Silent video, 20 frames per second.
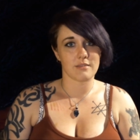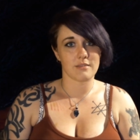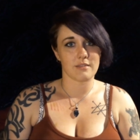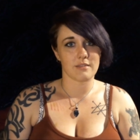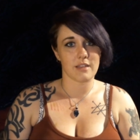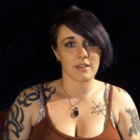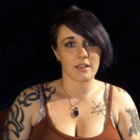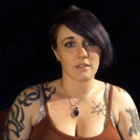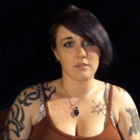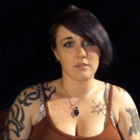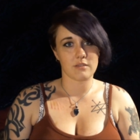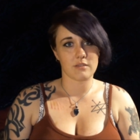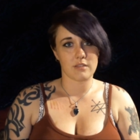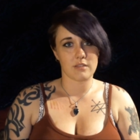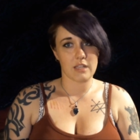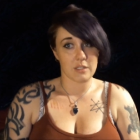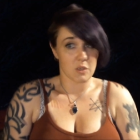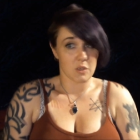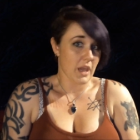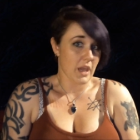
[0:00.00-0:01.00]
And
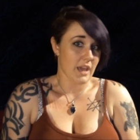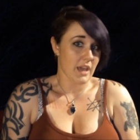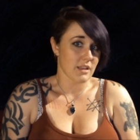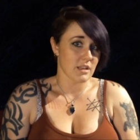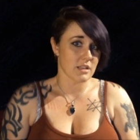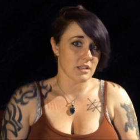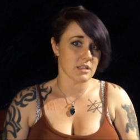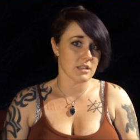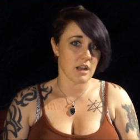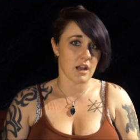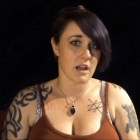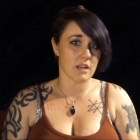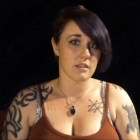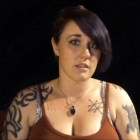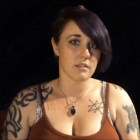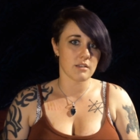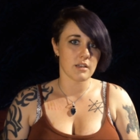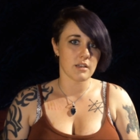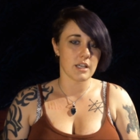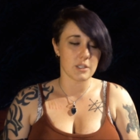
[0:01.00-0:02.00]
it's okay that it's not.
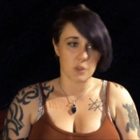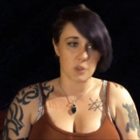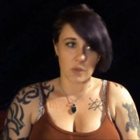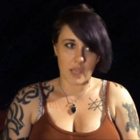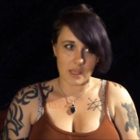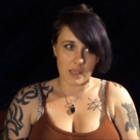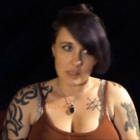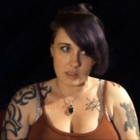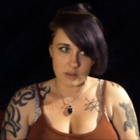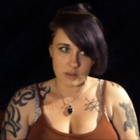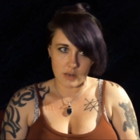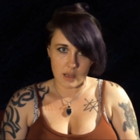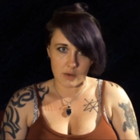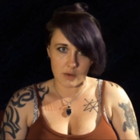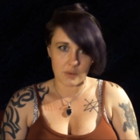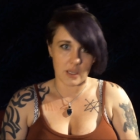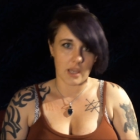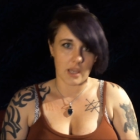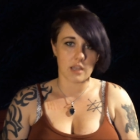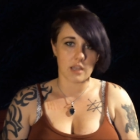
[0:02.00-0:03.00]
It's okay that you're not
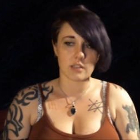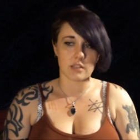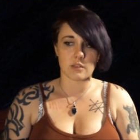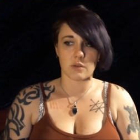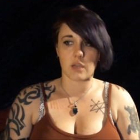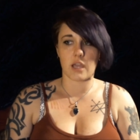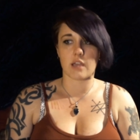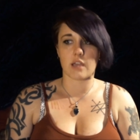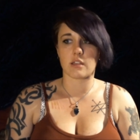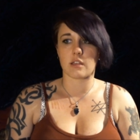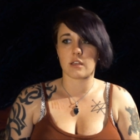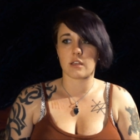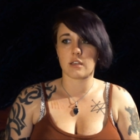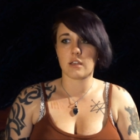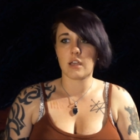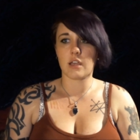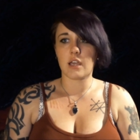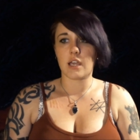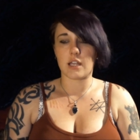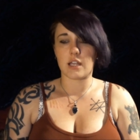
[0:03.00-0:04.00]
okay. It's okay that
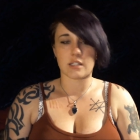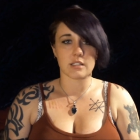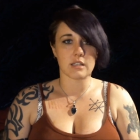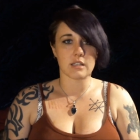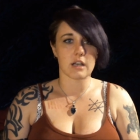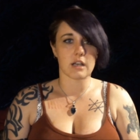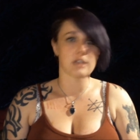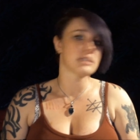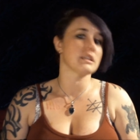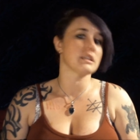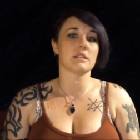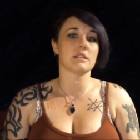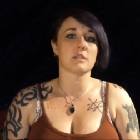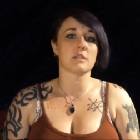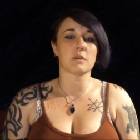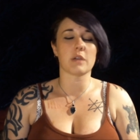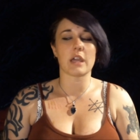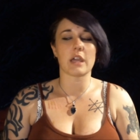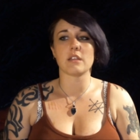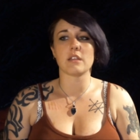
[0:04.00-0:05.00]
it sucks. And it's
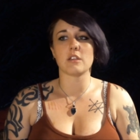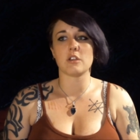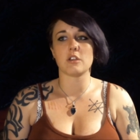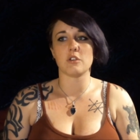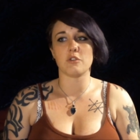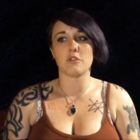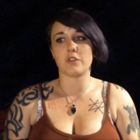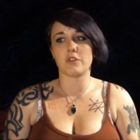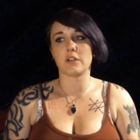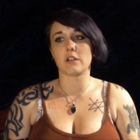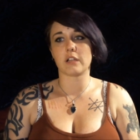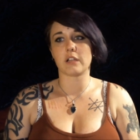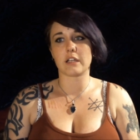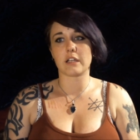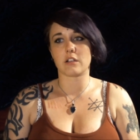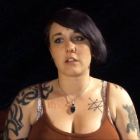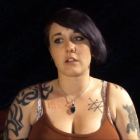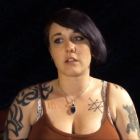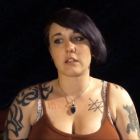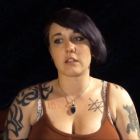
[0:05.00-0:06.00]
okay that you feel like
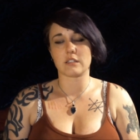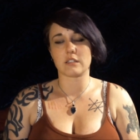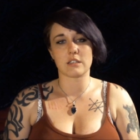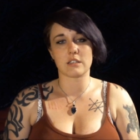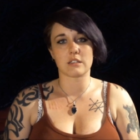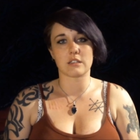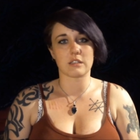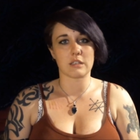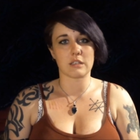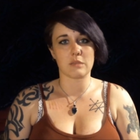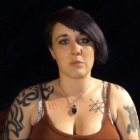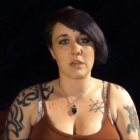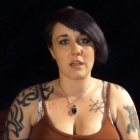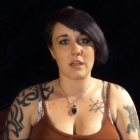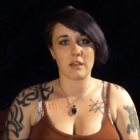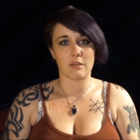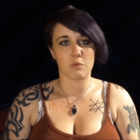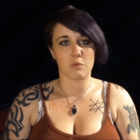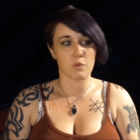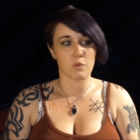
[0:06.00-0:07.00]
you're consistently
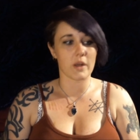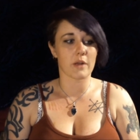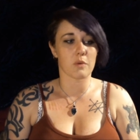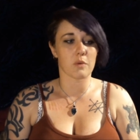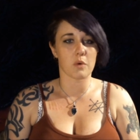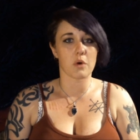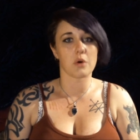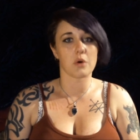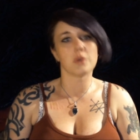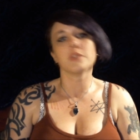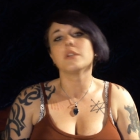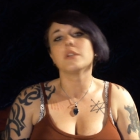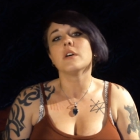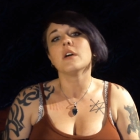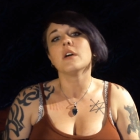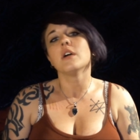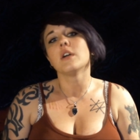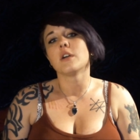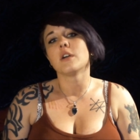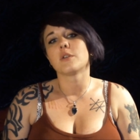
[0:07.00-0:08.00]
being rickrolled
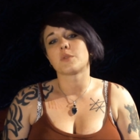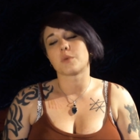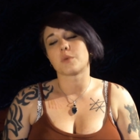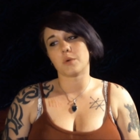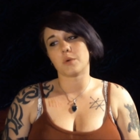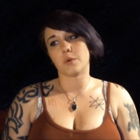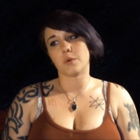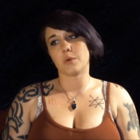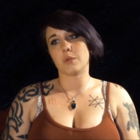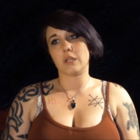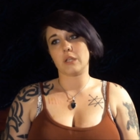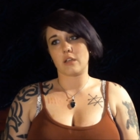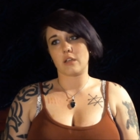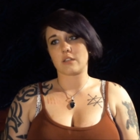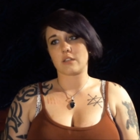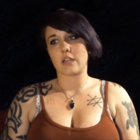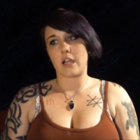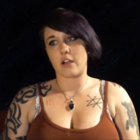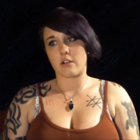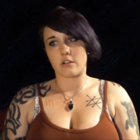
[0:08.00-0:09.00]
through the
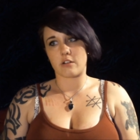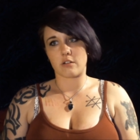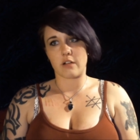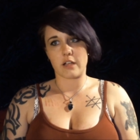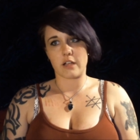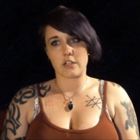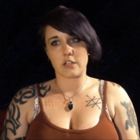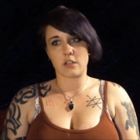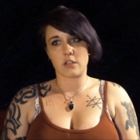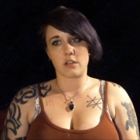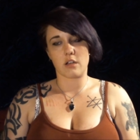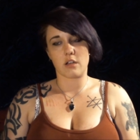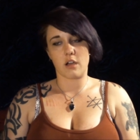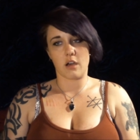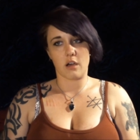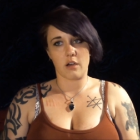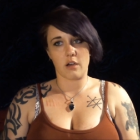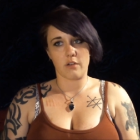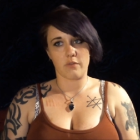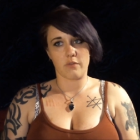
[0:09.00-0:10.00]
entire duration
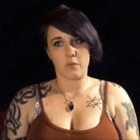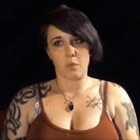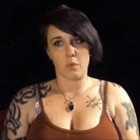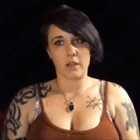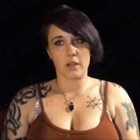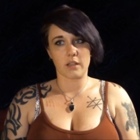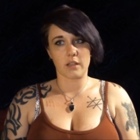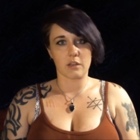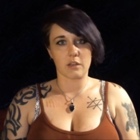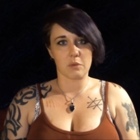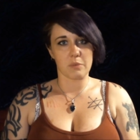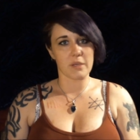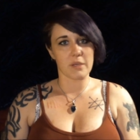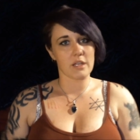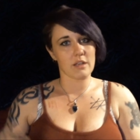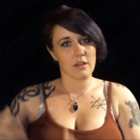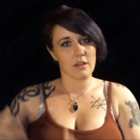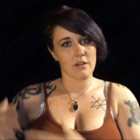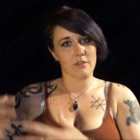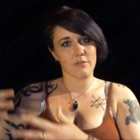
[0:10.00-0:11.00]
of what little
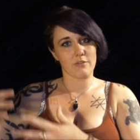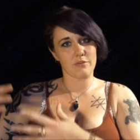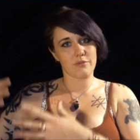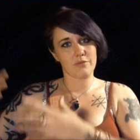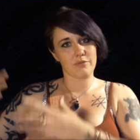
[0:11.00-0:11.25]
bit of